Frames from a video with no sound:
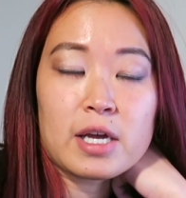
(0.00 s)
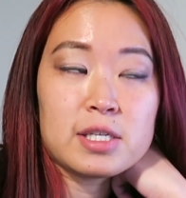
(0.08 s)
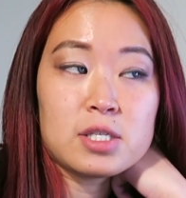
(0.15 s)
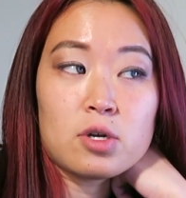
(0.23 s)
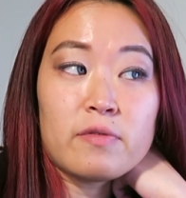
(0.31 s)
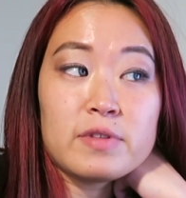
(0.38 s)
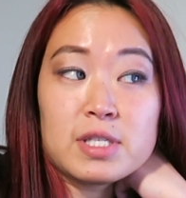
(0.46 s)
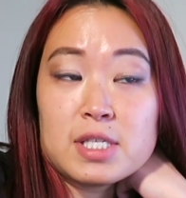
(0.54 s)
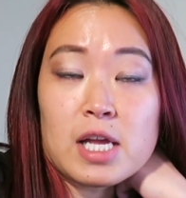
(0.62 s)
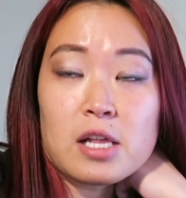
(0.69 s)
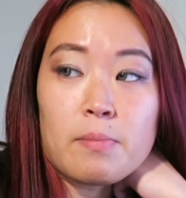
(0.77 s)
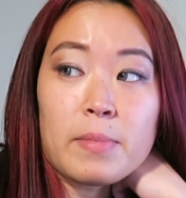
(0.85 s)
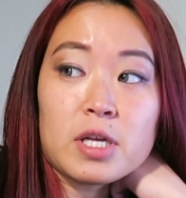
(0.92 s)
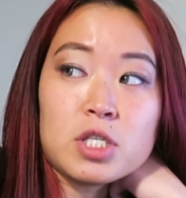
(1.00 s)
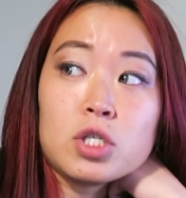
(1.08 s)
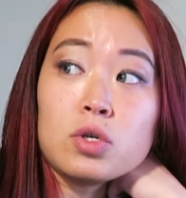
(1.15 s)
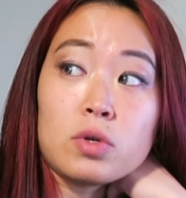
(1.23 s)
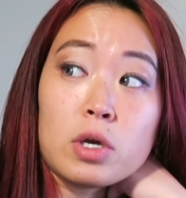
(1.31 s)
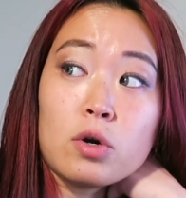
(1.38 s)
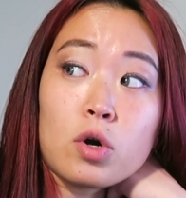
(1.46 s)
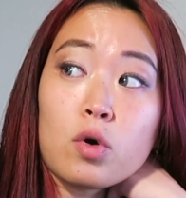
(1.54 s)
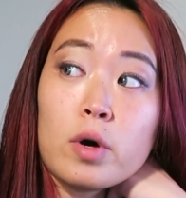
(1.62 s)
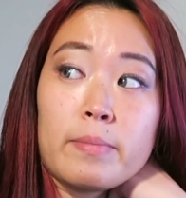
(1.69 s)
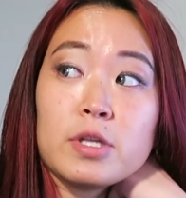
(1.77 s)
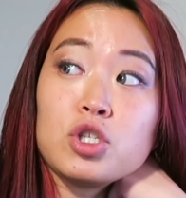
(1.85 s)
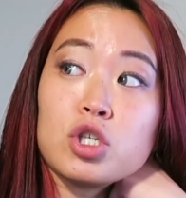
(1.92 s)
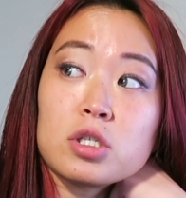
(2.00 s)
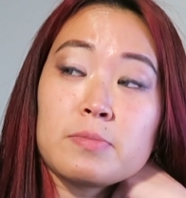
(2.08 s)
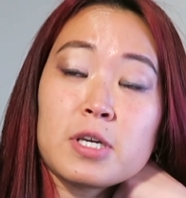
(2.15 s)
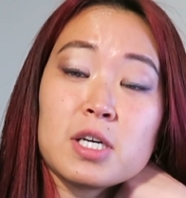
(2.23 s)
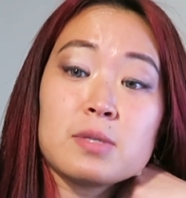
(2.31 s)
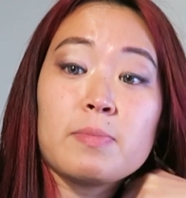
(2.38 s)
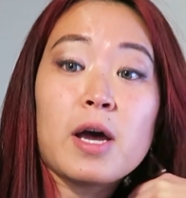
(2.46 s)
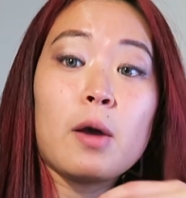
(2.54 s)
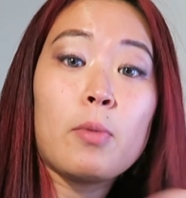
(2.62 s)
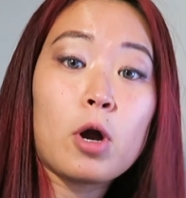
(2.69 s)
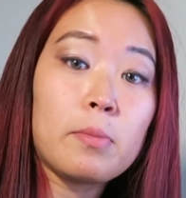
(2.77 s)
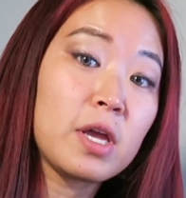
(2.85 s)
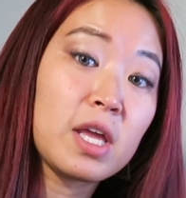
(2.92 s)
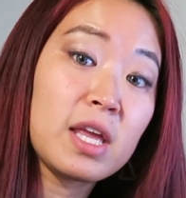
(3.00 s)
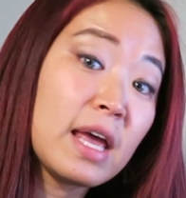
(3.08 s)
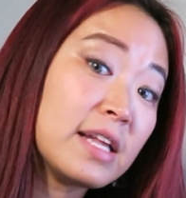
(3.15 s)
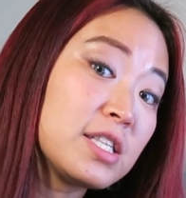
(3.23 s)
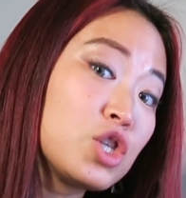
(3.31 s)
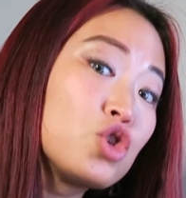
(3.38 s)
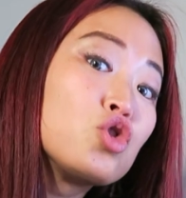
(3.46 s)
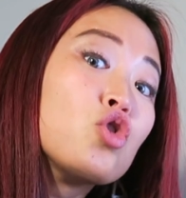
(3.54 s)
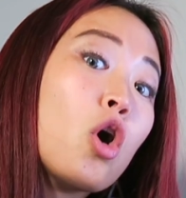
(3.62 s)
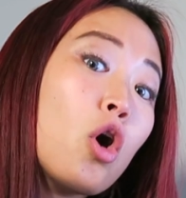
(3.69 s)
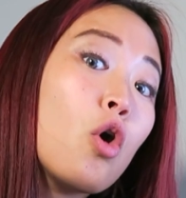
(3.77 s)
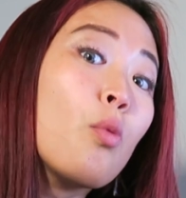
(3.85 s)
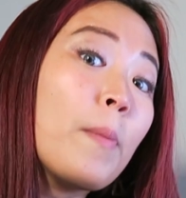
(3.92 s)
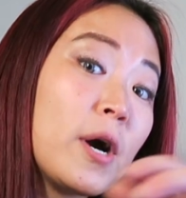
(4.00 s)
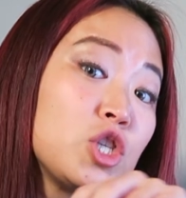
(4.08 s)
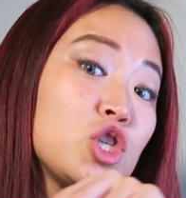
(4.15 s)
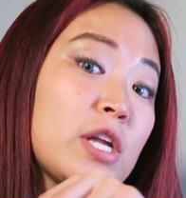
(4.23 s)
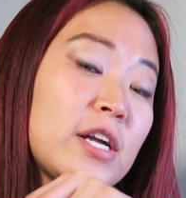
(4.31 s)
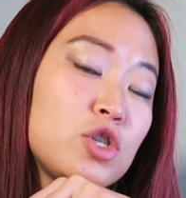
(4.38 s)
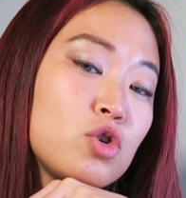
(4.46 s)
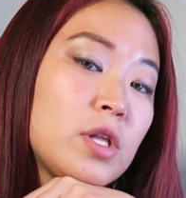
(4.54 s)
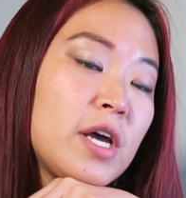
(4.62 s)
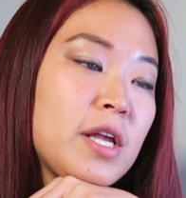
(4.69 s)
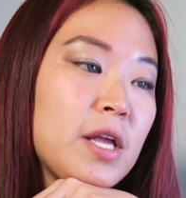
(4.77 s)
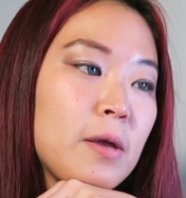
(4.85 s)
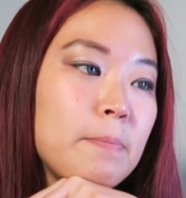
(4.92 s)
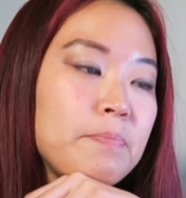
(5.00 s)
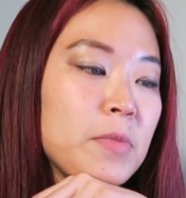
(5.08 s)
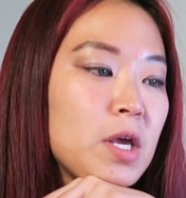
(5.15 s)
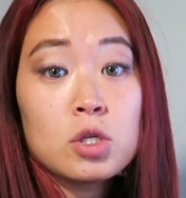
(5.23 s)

I still haven't set up my studio equipment just because my apartment gets so much natural lighting,